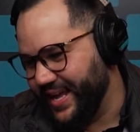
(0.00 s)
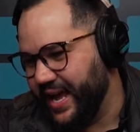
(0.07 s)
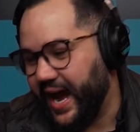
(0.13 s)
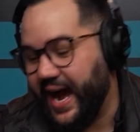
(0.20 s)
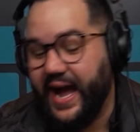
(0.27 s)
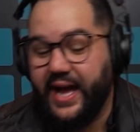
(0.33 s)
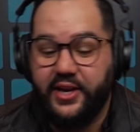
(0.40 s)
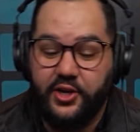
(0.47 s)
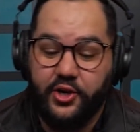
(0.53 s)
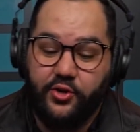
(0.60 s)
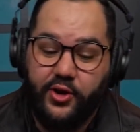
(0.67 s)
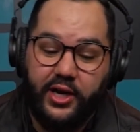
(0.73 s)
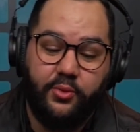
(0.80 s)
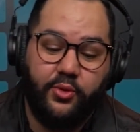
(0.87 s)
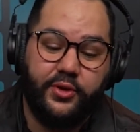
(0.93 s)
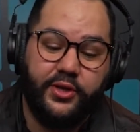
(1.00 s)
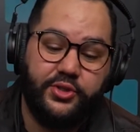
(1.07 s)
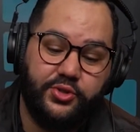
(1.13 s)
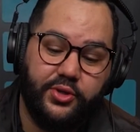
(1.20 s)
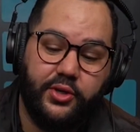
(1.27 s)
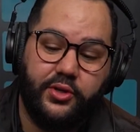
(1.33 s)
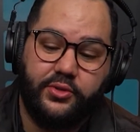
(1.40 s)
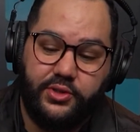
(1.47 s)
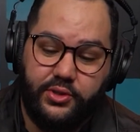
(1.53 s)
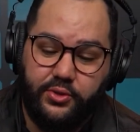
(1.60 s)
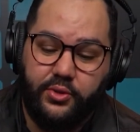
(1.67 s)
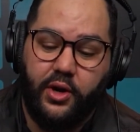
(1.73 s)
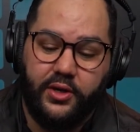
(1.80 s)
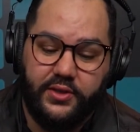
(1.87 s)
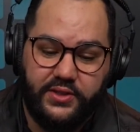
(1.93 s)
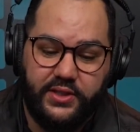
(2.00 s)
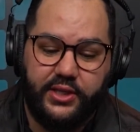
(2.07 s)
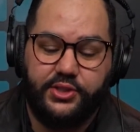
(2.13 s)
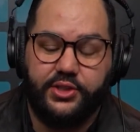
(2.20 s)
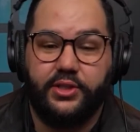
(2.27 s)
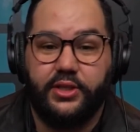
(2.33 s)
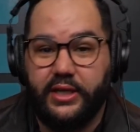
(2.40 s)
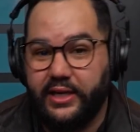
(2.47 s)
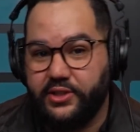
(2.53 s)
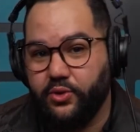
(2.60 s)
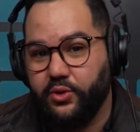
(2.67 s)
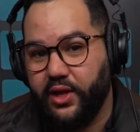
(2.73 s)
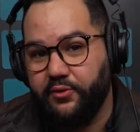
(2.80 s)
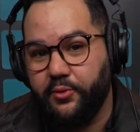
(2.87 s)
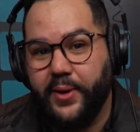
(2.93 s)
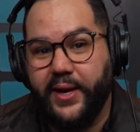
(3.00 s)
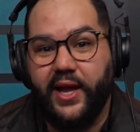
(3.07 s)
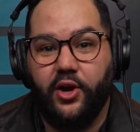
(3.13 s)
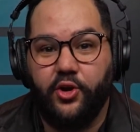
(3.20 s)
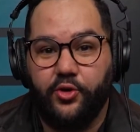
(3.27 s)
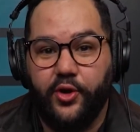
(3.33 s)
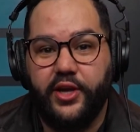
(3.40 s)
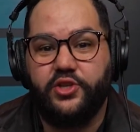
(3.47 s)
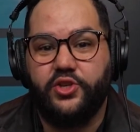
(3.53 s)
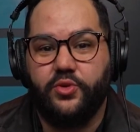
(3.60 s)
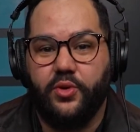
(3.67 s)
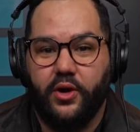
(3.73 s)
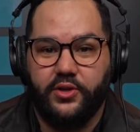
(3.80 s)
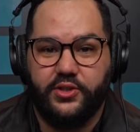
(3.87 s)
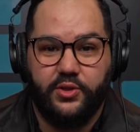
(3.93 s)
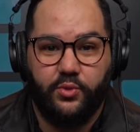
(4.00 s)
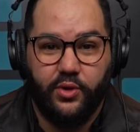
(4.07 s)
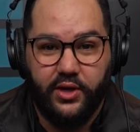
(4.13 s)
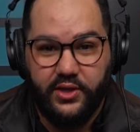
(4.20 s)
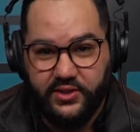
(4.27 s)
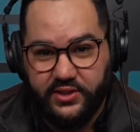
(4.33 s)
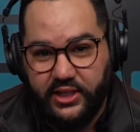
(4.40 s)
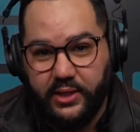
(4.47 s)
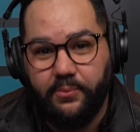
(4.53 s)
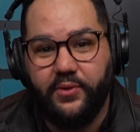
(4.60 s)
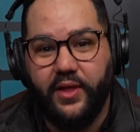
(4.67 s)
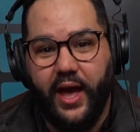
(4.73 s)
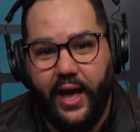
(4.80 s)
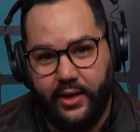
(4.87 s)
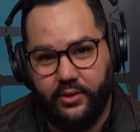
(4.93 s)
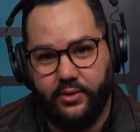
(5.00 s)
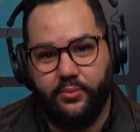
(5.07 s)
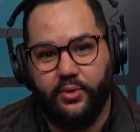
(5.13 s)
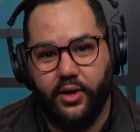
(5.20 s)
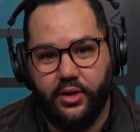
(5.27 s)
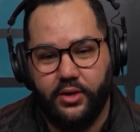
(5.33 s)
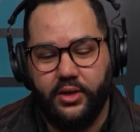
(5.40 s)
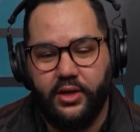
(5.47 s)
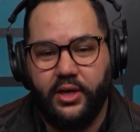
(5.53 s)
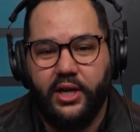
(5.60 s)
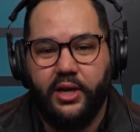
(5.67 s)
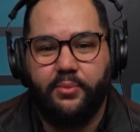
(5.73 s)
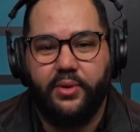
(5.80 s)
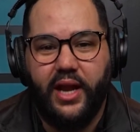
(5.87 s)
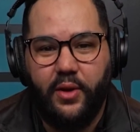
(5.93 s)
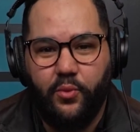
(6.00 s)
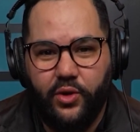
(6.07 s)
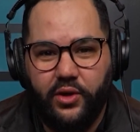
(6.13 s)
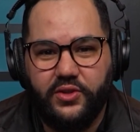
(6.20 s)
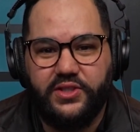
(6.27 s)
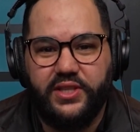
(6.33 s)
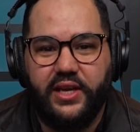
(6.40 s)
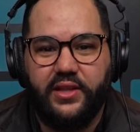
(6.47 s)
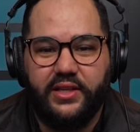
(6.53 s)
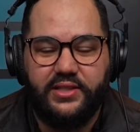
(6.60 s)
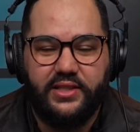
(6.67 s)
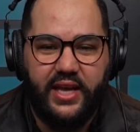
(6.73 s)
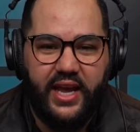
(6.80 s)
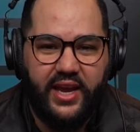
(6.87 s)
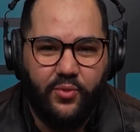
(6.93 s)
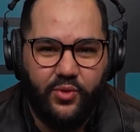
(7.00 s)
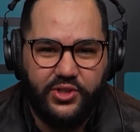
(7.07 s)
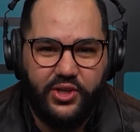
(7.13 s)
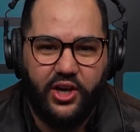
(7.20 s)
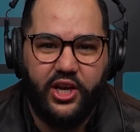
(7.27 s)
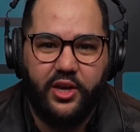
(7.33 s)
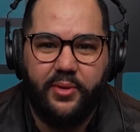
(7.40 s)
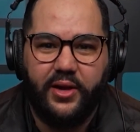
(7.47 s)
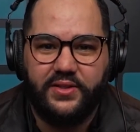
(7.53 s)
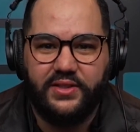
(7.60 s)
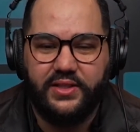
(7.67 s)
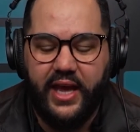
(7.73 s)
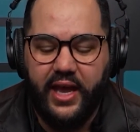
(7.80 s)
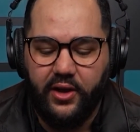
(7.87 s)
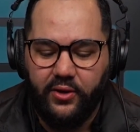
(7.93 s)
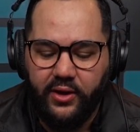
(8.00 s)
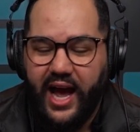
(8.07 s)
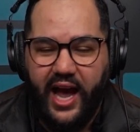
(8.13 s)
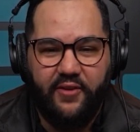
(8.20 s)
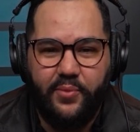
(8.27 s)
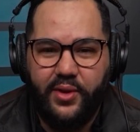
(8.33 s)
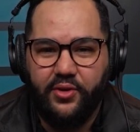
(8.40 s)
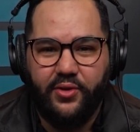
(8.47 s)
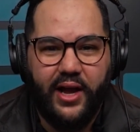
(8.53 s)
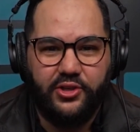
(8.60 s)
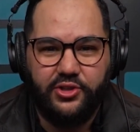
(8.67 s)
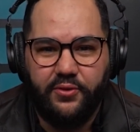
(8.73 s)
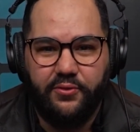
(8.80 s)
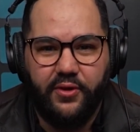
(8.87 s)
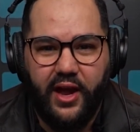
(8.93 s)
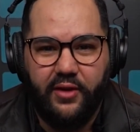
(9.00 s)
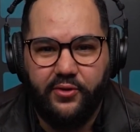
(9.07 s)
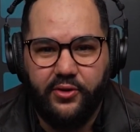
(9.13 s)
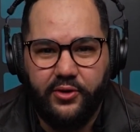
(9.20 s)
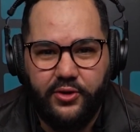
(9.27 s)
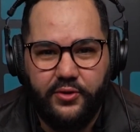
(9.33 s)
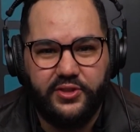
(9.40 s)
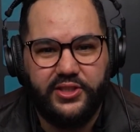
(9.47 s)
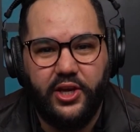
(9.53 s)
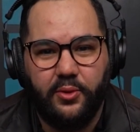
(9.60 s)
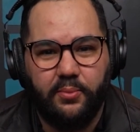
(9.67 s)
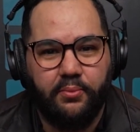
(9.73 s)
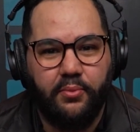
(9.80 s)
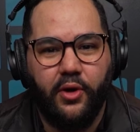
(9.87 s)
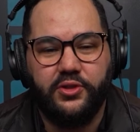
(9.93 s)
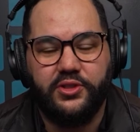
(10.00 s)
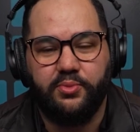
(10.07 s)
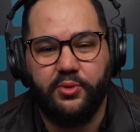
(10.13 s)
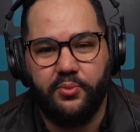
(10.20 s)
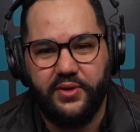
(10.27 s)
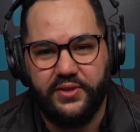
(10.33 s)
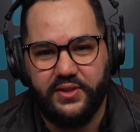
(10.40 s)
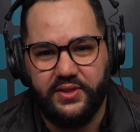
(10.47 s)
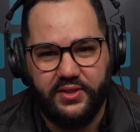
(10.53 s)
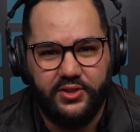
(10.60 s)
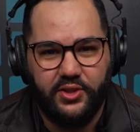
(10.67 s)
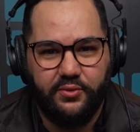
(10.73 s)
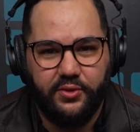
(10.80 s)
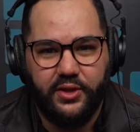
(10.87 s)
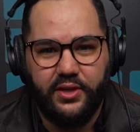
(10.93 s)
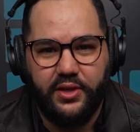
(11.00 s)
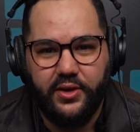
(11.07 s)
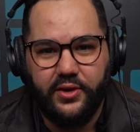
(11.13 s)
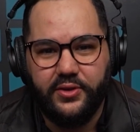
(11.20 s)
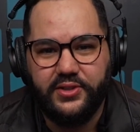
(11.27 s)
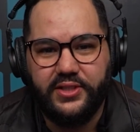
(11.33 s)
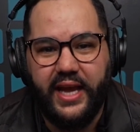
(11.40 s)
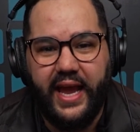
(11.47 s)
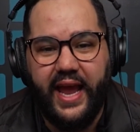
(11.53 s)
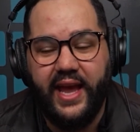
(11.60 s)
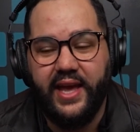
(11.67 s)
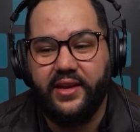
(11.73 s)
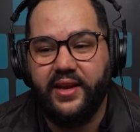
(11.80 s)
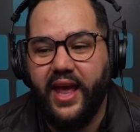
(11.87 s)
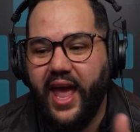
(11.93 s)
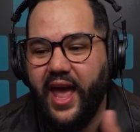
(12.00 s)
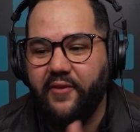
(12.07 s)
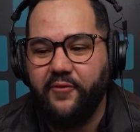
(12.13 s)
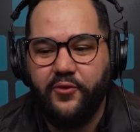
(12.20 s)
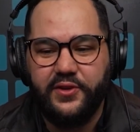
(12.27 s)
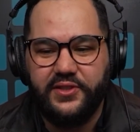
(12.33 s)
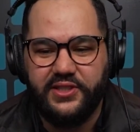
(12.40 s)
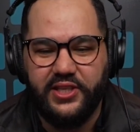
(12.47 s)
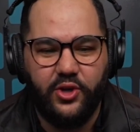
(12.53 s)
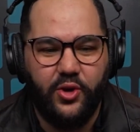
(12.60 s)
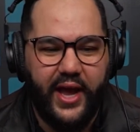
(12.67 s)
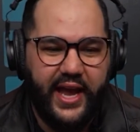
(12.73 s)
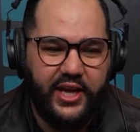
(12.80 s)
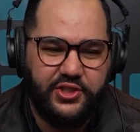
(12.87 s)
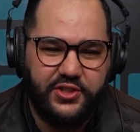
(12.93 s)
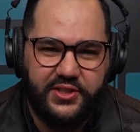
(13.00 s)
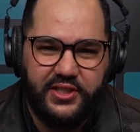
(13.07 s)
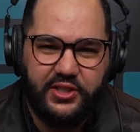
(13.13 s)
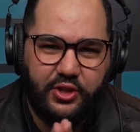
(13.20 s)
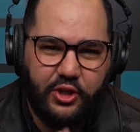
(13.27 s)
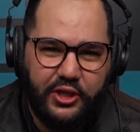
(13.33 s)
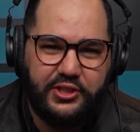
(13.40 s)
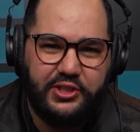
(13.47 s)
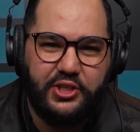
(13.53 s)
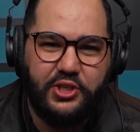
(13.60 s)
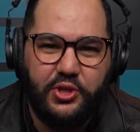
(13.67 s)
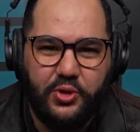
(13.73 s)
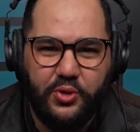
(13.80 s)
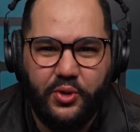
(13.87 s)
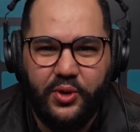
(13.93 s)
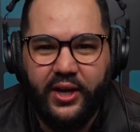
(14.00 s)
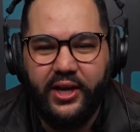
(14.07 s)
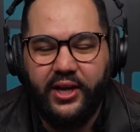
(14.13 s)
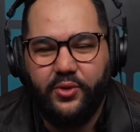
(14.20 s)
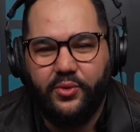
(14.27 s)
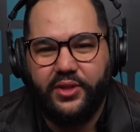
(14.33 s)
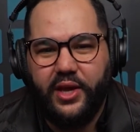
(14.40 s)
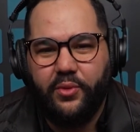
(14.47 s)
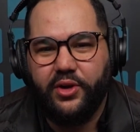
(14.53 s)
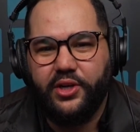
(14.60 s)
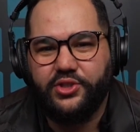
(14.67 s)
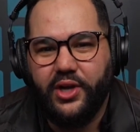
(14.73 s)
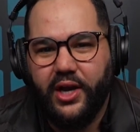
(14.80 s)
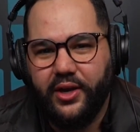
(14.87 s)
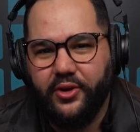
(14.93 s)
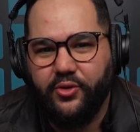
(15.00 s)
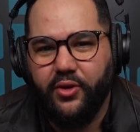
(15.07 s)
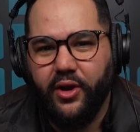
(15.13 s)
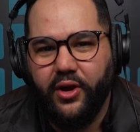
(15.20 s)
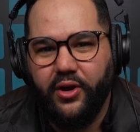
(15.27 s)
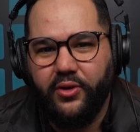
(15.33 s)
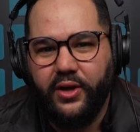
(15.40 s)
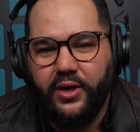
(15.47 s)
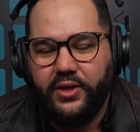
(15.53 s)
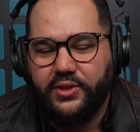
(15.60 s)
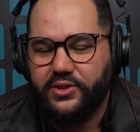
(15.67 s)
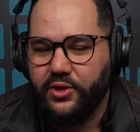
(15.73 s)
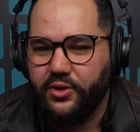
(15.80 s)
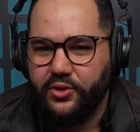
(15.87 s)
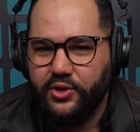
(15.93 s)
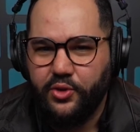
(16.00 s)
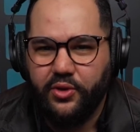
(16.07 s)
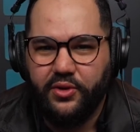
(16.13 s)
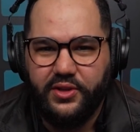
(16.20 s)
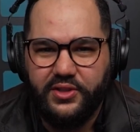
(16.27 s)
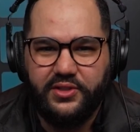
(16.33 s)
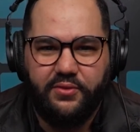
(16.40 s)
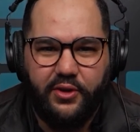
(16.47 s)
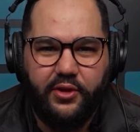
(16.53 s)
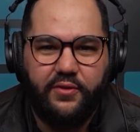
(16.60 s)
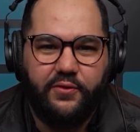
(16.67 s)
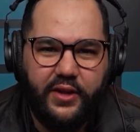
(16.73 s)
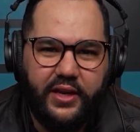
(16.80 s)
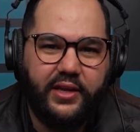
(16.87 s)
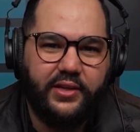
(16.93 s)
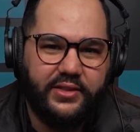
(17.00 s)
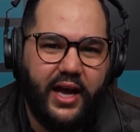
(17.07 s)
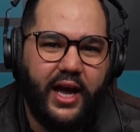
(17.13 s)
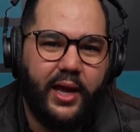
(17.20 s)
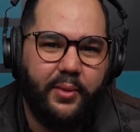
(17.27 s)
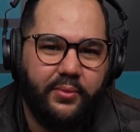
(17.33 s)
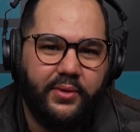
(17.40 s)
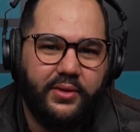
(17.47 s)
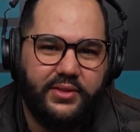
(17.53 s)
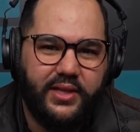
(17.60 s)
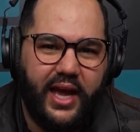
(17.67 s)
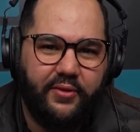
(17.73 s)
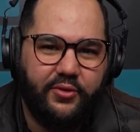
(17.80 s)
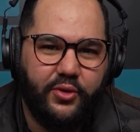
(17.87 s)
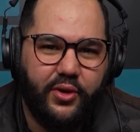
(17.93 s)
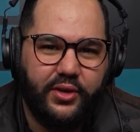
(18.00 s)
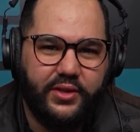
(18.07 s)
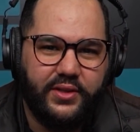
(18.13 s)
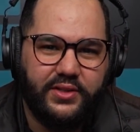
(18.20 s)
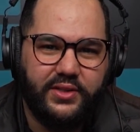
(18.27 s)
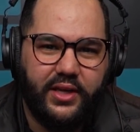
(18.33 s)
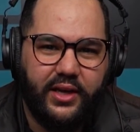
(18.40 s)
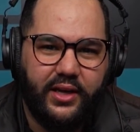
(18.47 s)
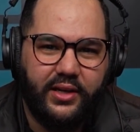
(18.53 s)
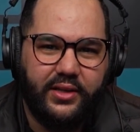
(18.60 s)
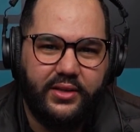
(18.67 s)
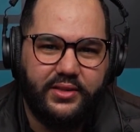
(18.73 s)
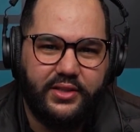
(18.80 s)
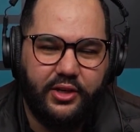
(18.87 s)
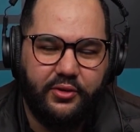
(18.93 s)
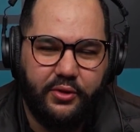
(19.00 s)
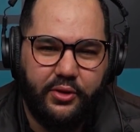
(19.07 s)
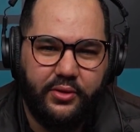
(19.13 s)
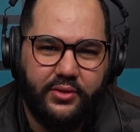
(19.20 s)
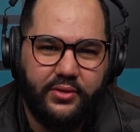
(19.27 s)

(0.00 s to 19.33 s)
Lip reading: I had an incredible intro to our session, and I told everybody how great you are, so we're going to skip that part. But I will say that today we're talking about scale. I've been around you forever. You've scaled multiple businesses over the years, and every single agency looks to you when they want to try and grow. So this is a very fitting time to have you on this interview.